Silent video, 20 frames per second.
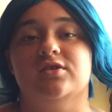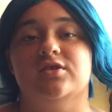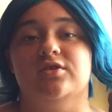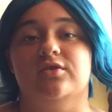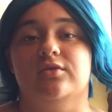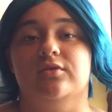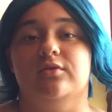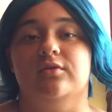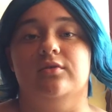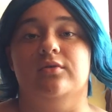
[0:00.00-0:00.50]

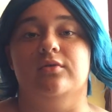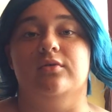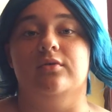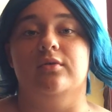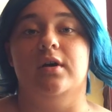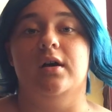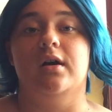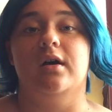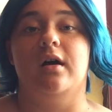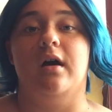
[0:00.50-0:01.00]

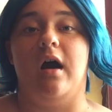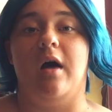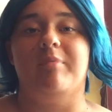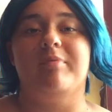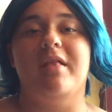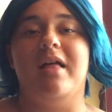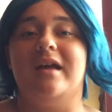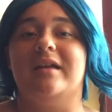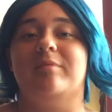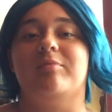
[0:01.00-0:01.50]
to
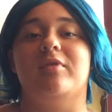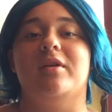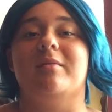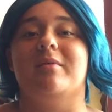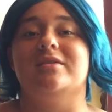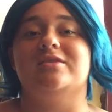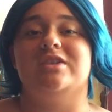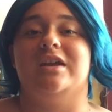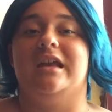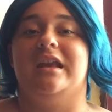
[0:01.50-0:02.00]
apply to pretty
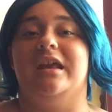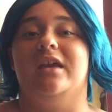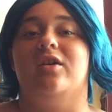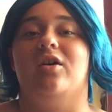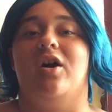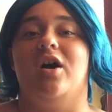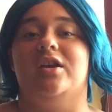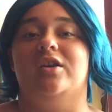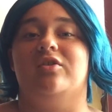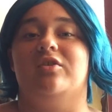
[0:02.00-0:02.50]
much any
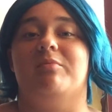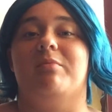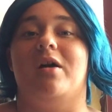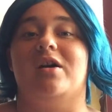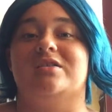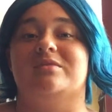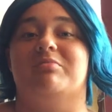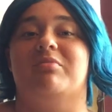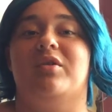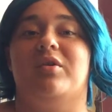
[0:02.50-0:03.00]
con you could
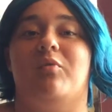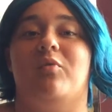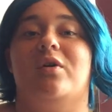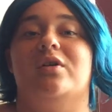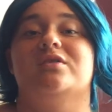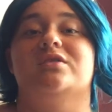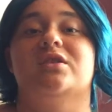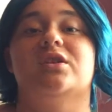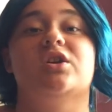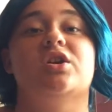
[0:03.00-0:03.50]
possibly
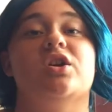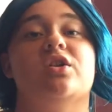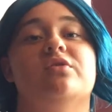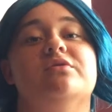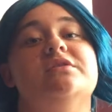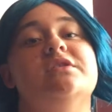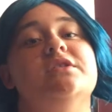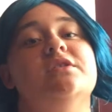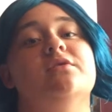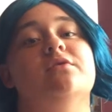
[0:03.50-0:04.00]
want to
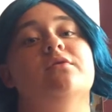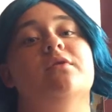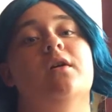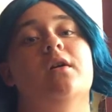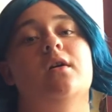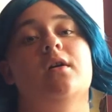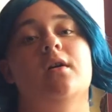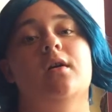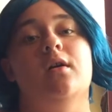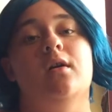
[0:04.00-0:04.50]
go to.
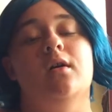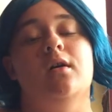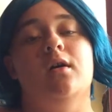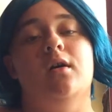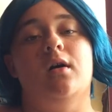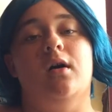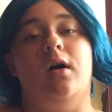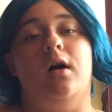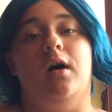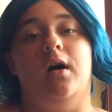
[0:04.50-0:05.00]

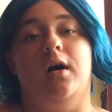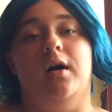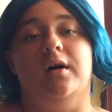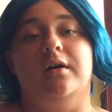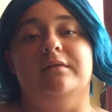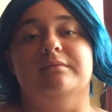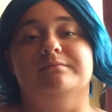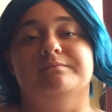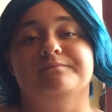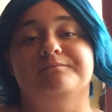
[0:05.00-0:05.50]

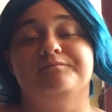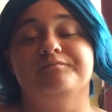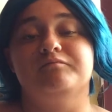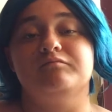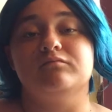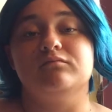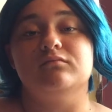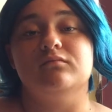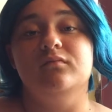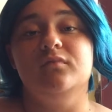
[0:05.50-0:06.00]
Um,
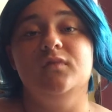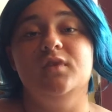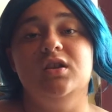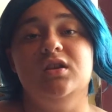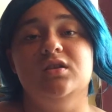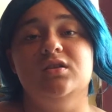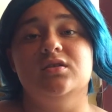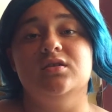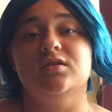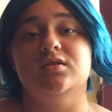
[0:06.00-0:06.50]

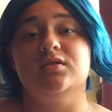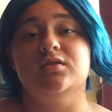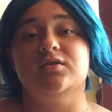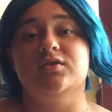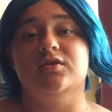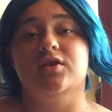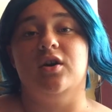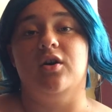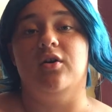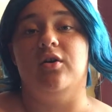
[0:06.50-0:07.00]

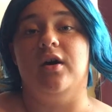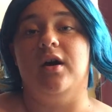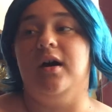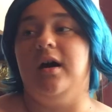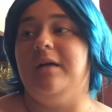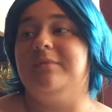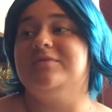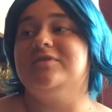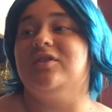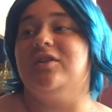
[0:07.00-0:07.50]

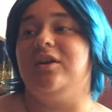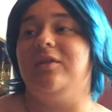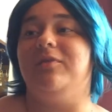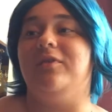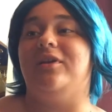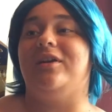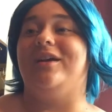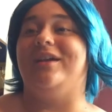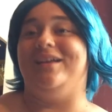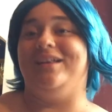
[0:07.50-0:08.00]
I'm sorry if
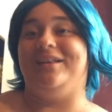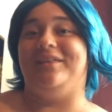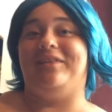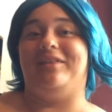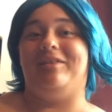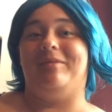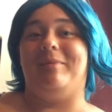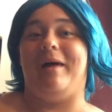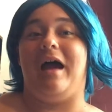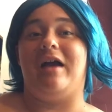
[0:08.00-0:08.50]
you're hearing anything
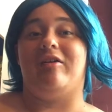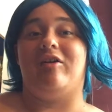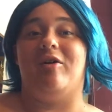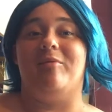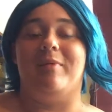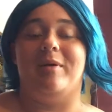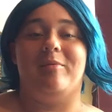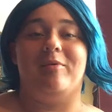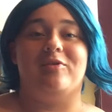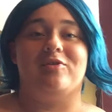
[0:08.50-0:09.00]
in the
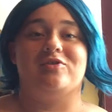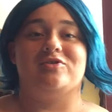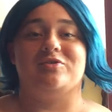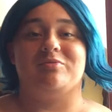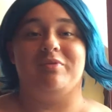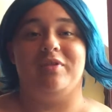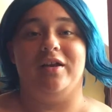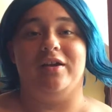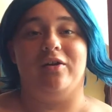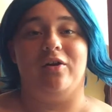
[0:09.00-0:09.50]
background. My brothers
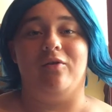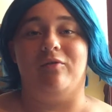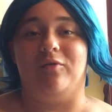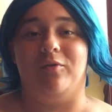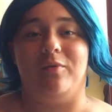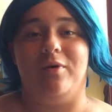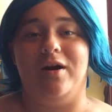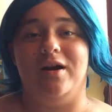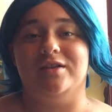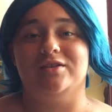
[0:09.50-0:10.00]
are playing
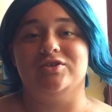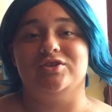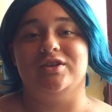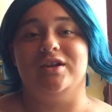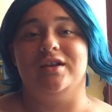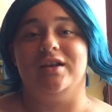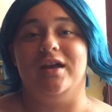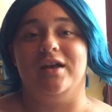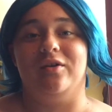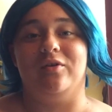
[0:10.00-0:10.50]
Overwatch,
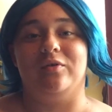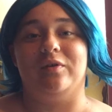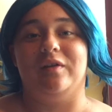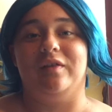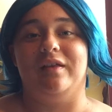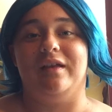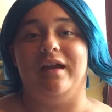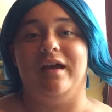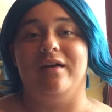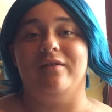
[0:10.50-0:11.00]
and I don't
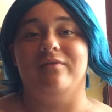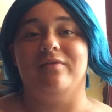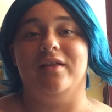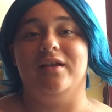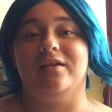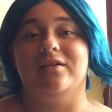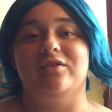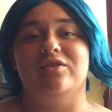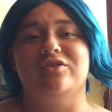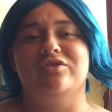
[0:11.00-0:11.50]
really have
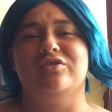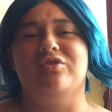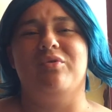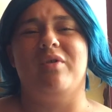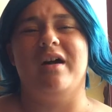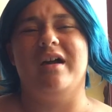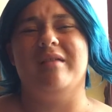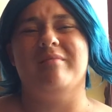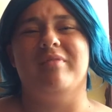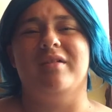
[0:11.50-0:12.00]
like a good
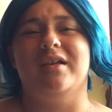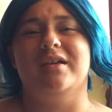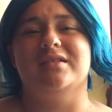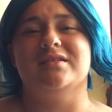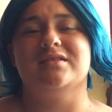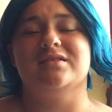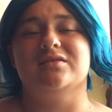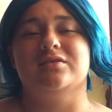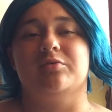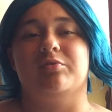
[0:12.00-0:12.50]
quiet
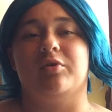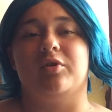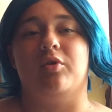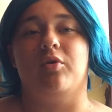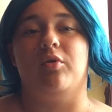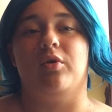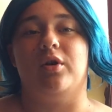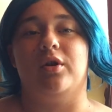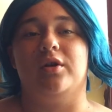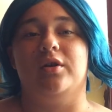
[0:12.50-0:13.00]
place to
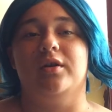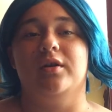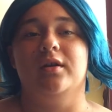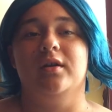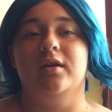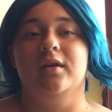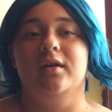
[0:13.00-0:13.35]
record